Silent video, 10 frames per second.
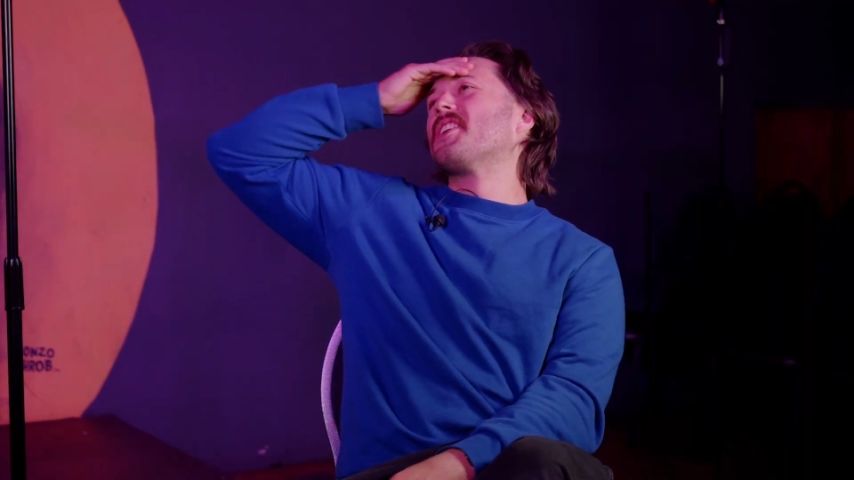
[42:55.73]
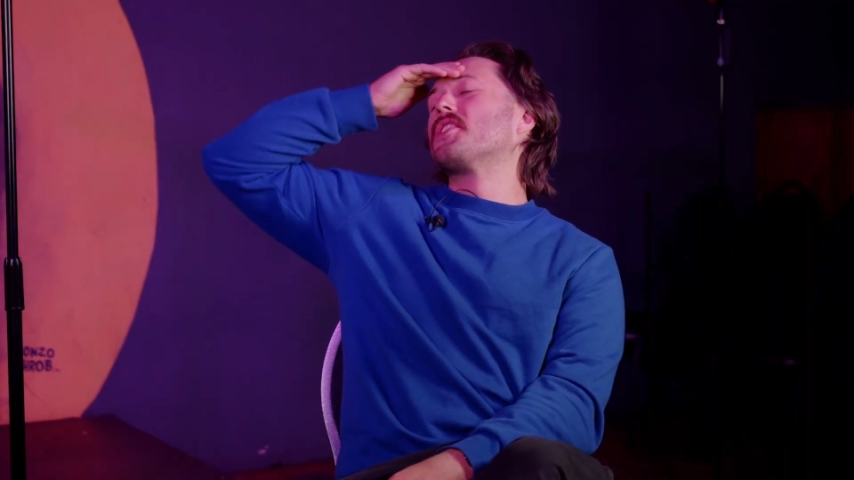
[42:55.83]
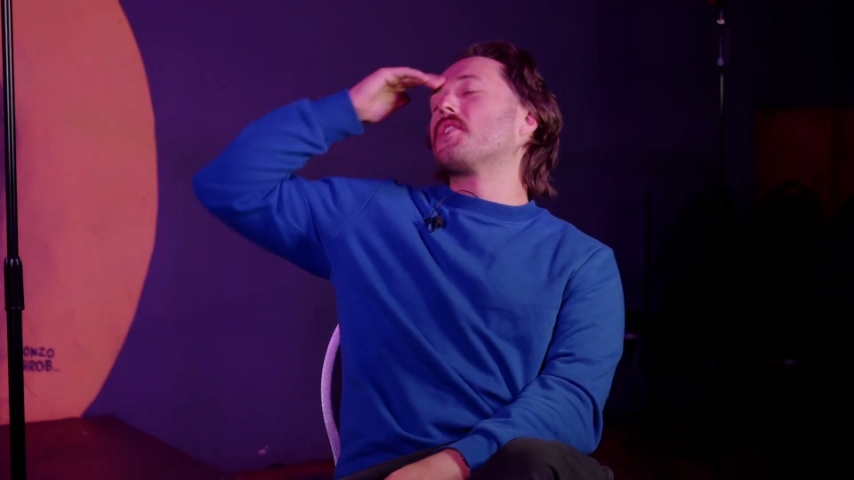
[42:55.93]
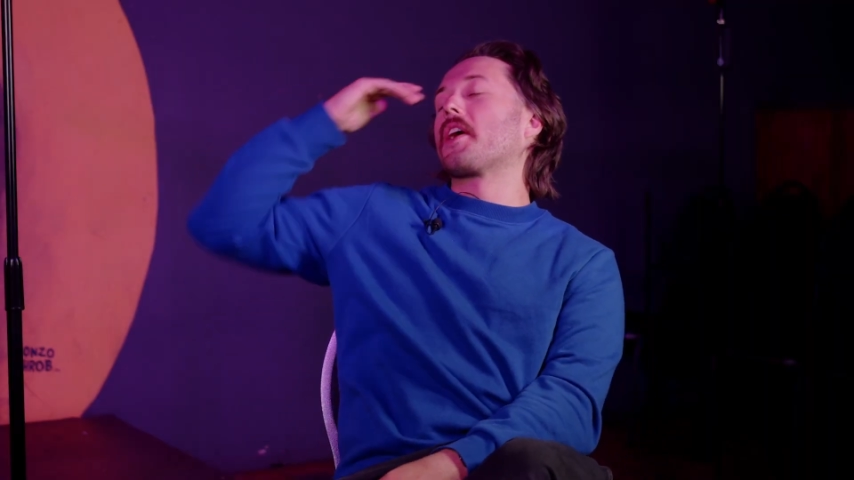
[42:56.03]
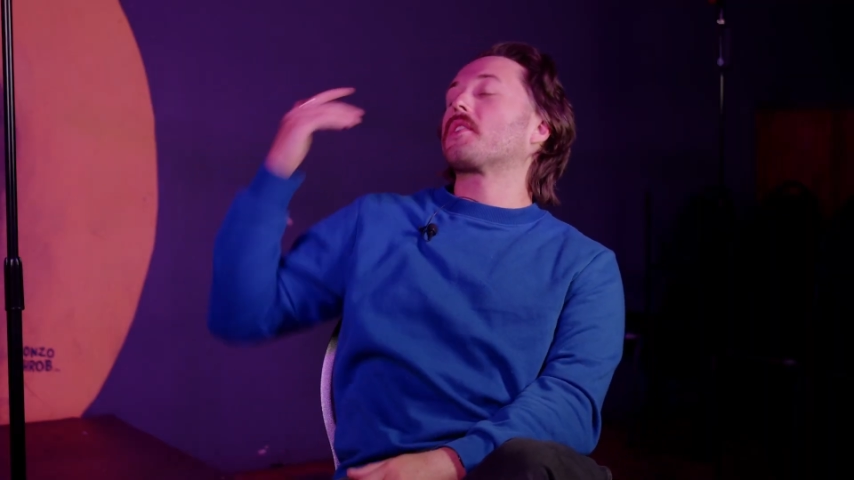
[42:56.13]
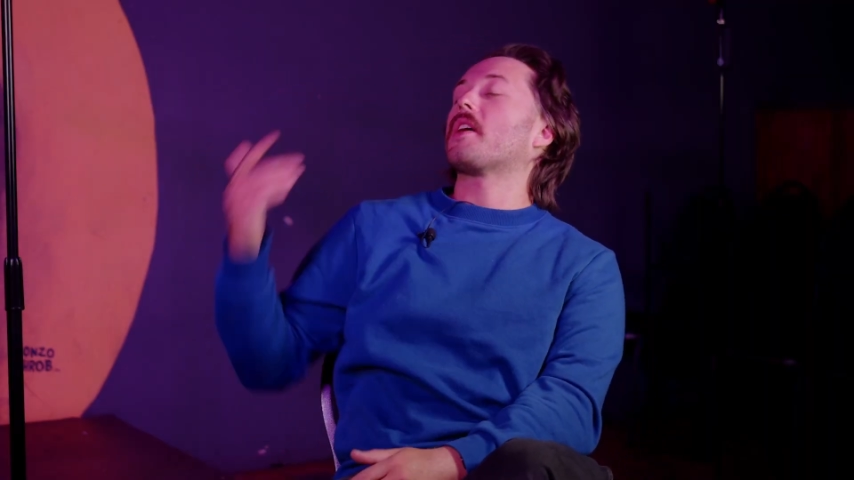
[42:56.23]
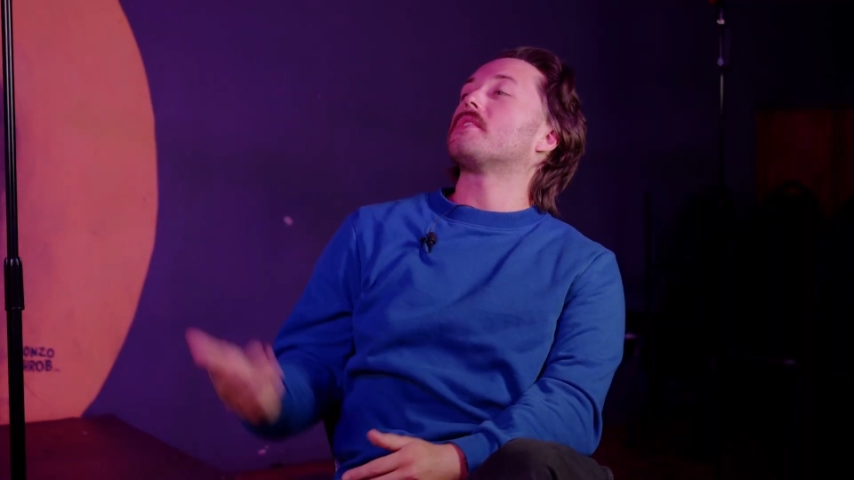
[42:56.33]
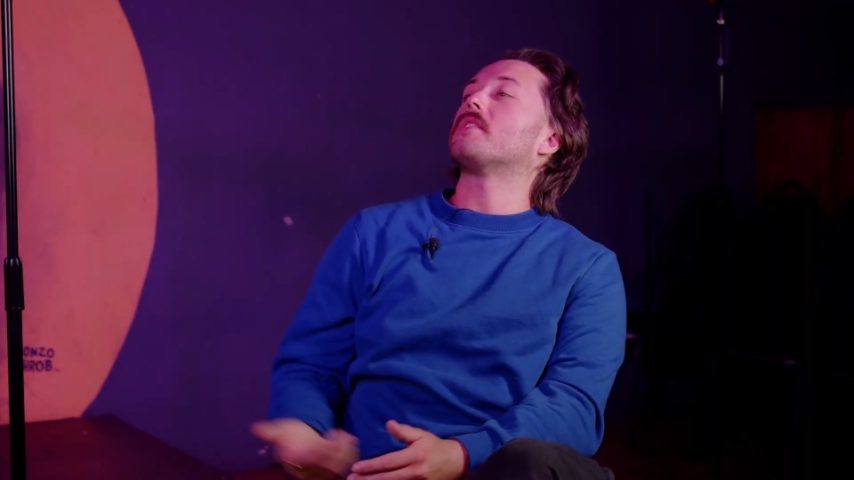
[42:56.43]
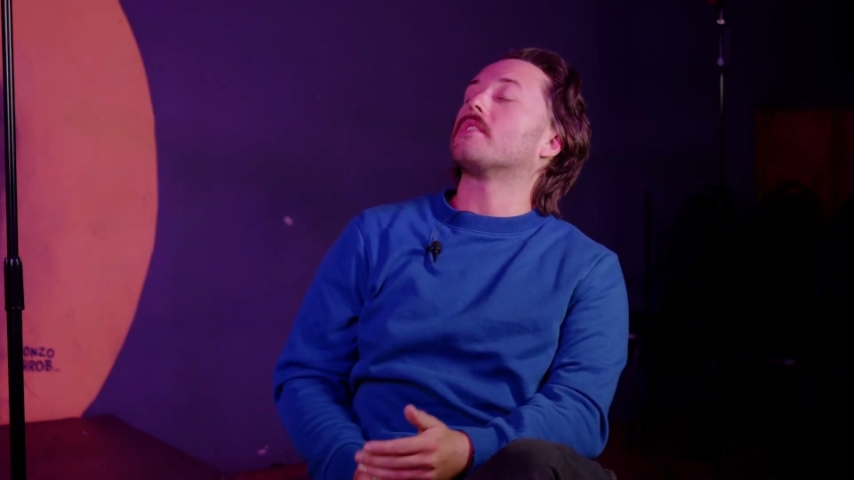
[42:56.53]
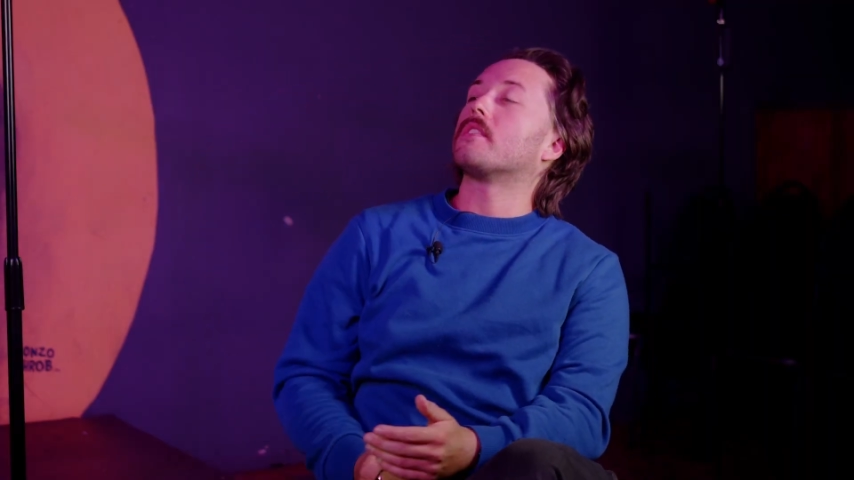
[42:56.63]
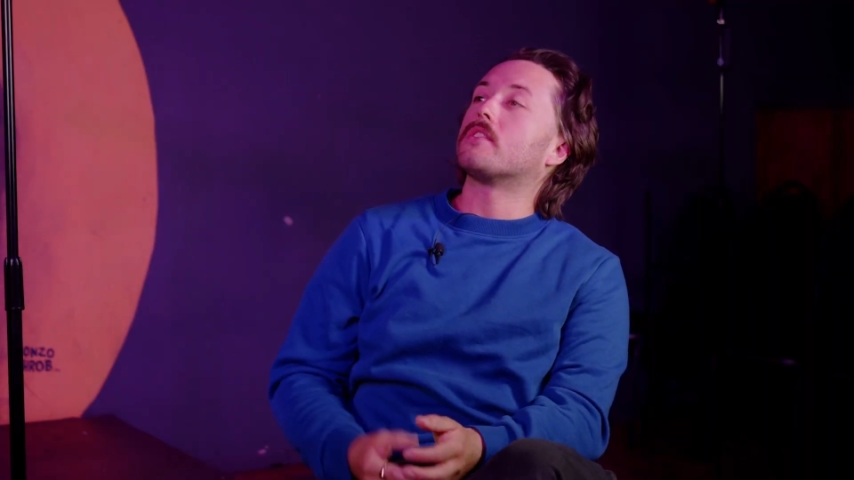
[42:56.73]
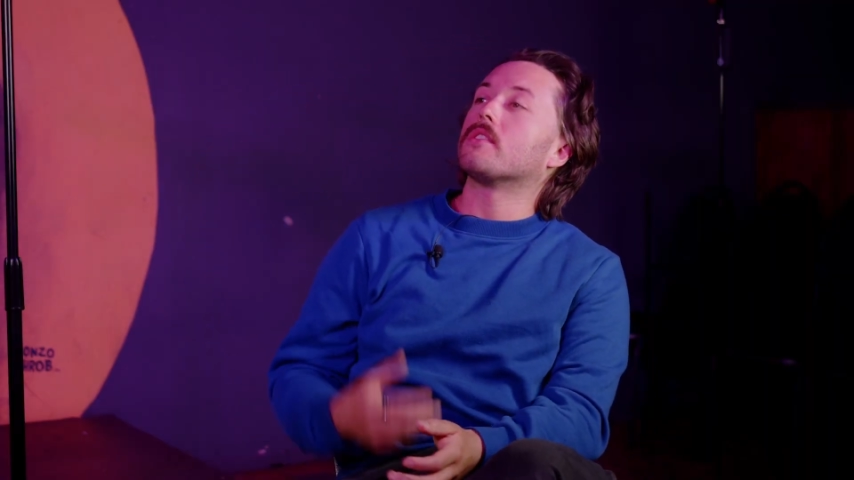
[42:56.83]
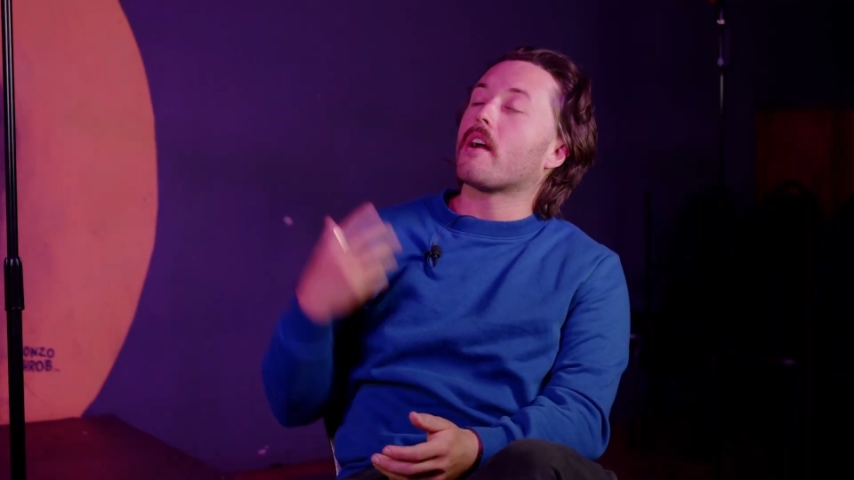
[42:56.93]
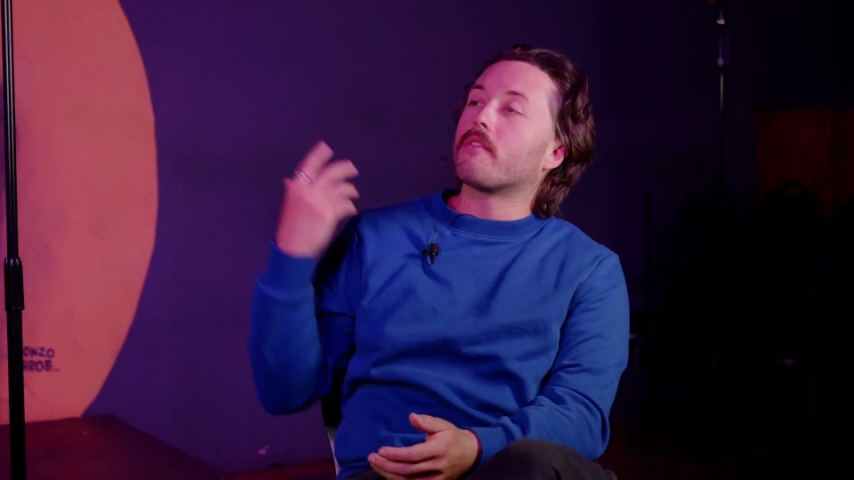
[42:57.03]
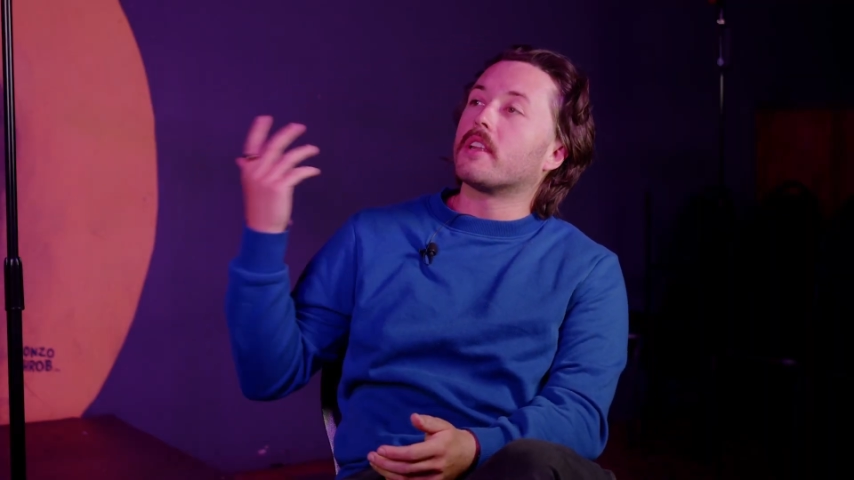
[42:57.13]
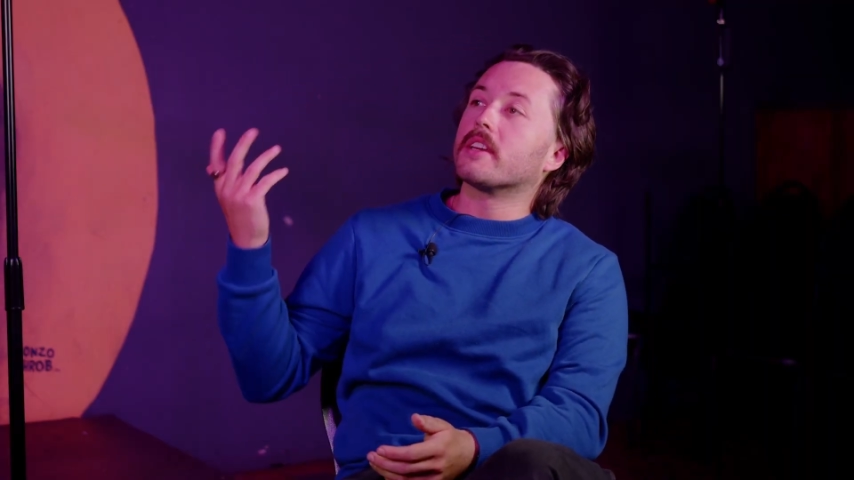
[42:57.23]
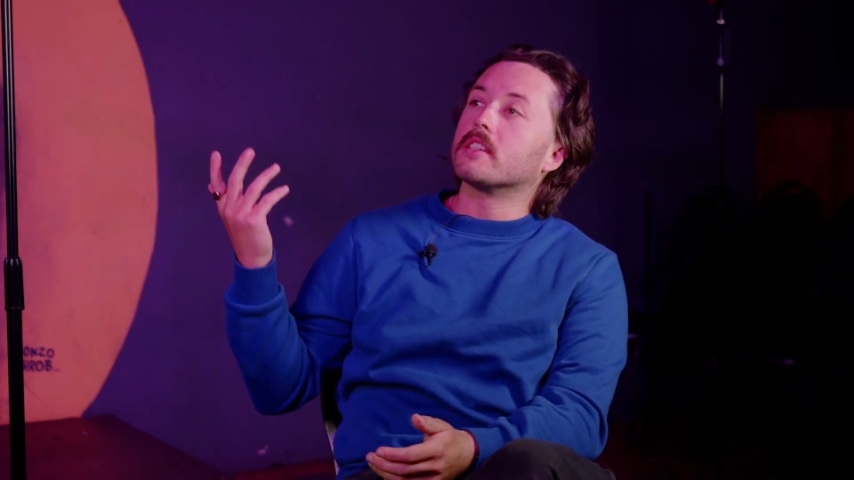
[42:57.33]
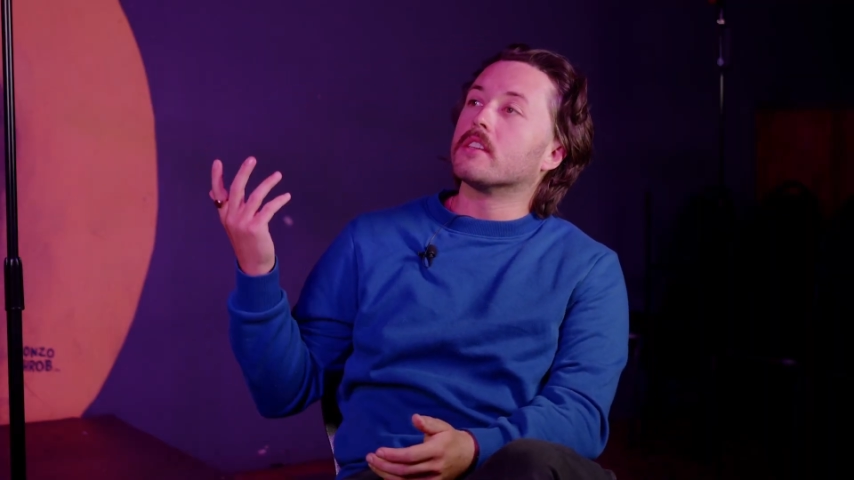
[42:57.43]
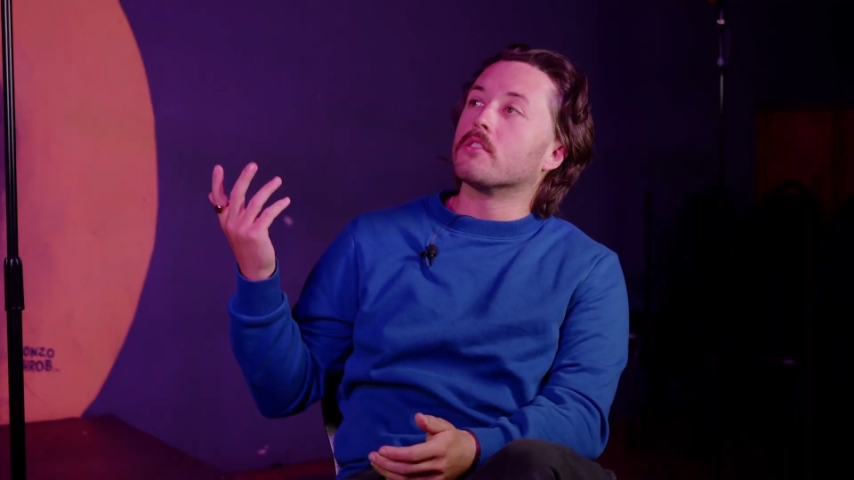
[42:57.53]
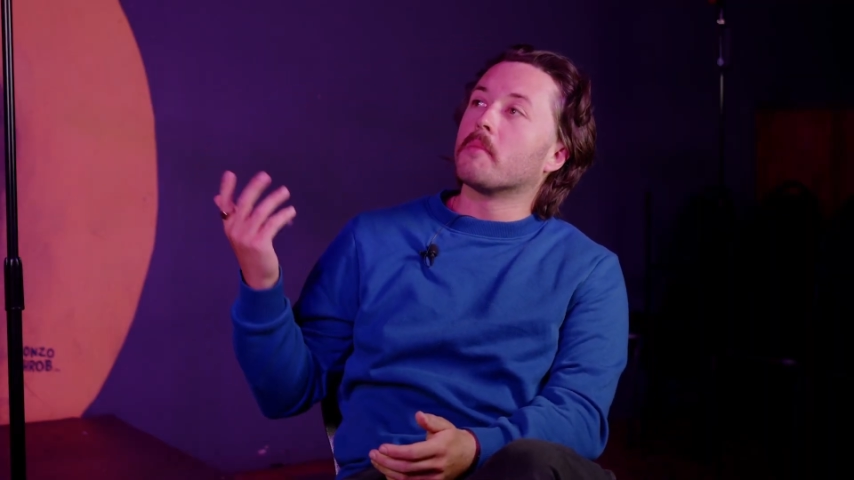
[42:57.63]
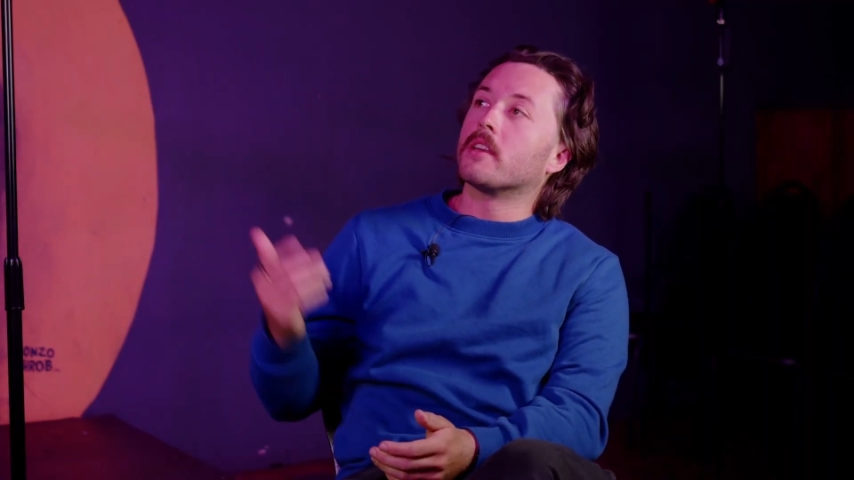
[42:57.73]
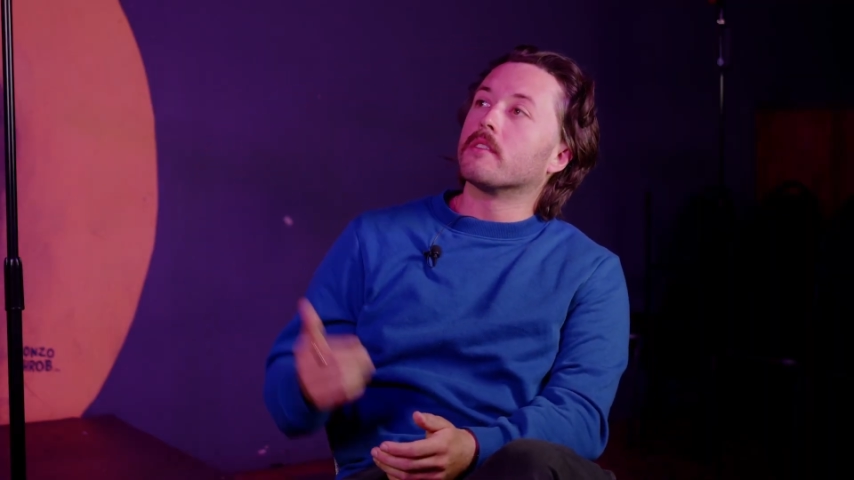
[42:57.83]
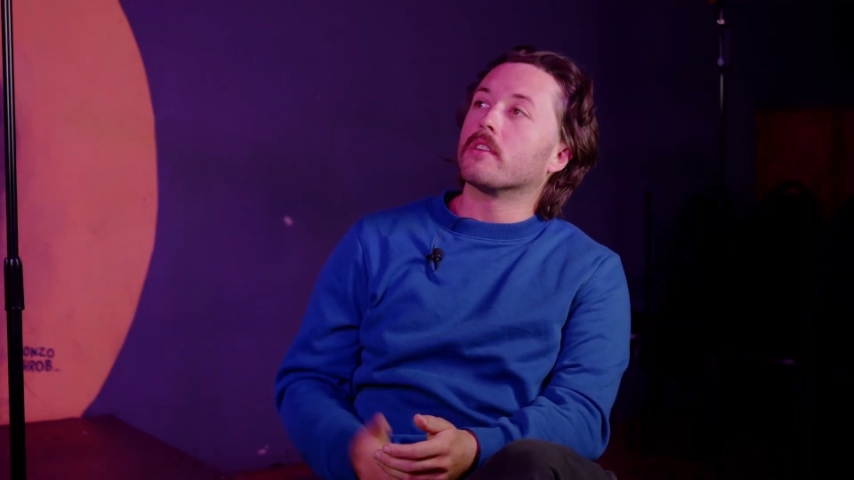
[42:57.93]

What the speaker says: Like, do you have an idea in your mind of